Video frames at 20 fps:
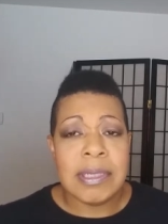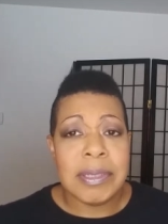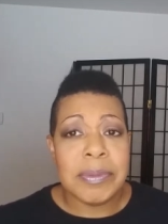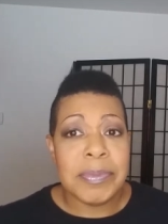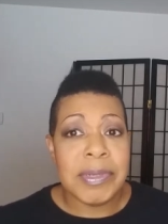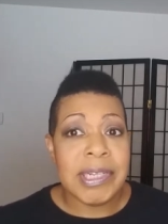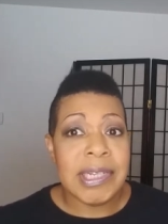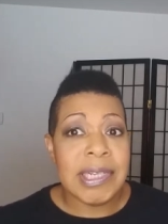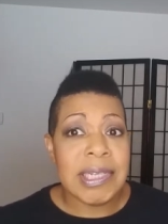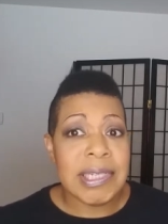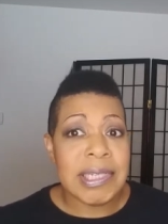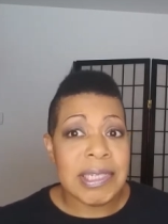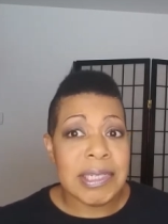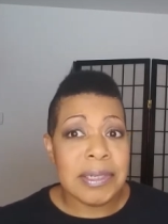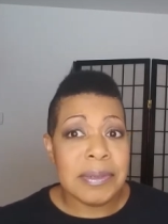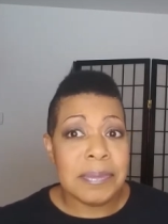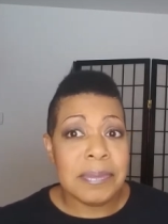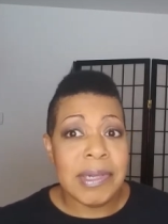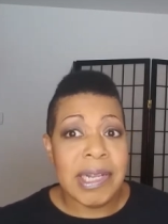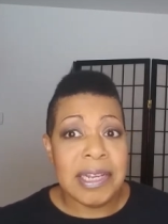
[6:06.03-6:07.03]

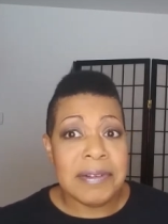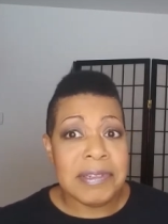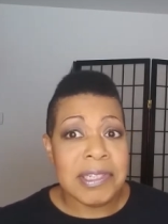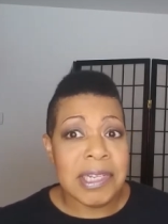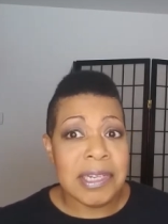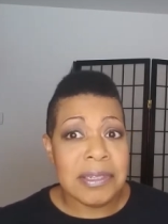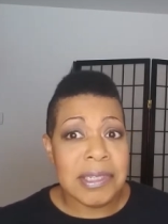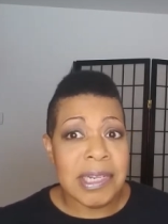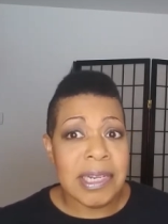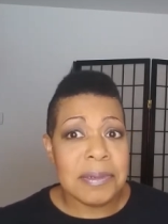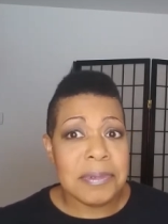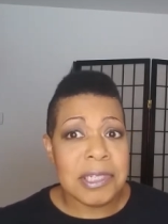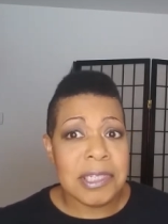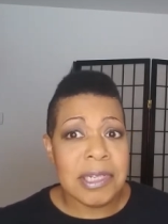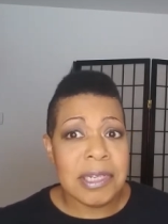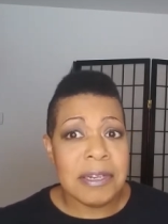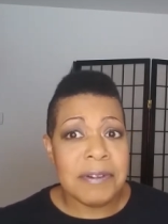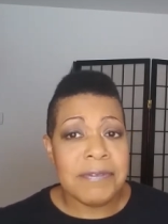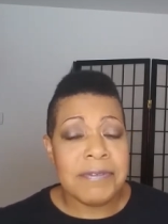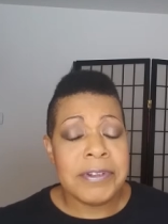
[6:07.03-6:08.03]
BDSM lifestyle type
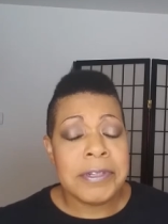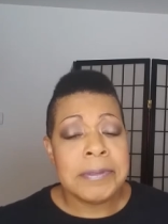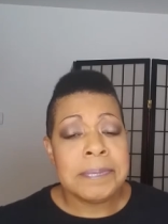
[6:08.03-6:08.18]
stuff.